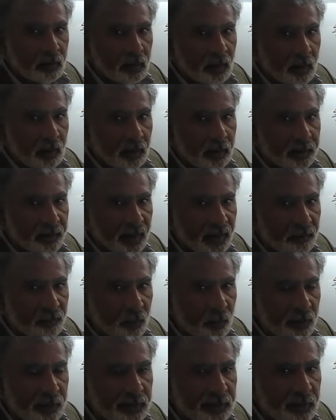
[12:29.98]
and at that
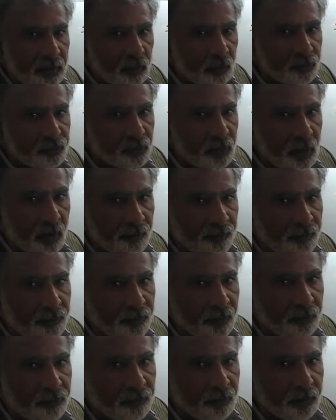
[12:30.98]
point, they lose the
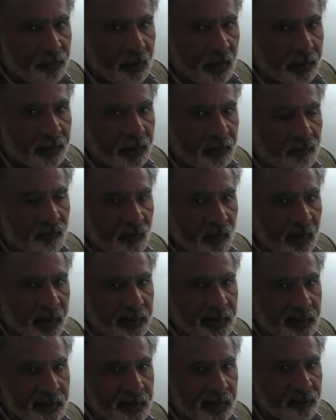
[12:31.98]
concentration and they forget
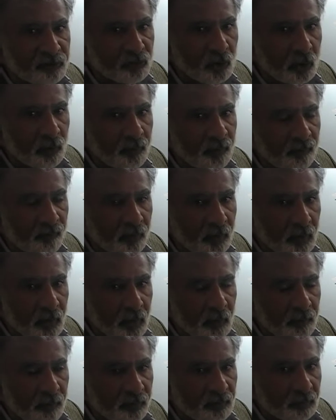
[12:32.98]
that they're solving, for,
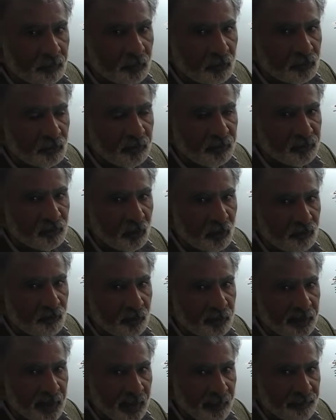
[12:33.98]
we're supposed to be solved for
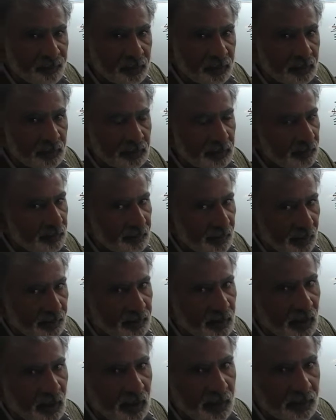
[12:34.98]
depth, not
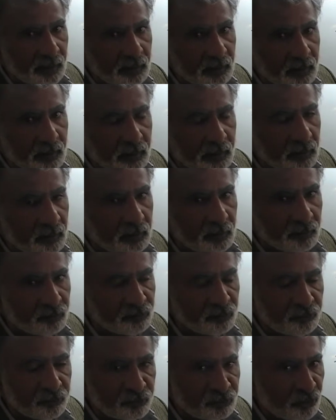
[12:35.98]
the height. The
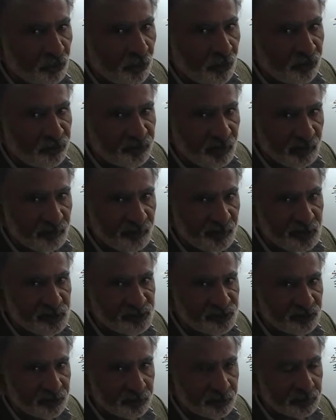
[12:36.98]
story is not
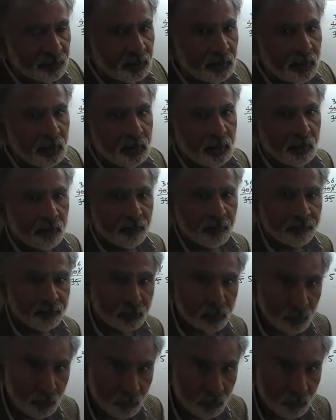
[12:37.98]
finished yet. We have to go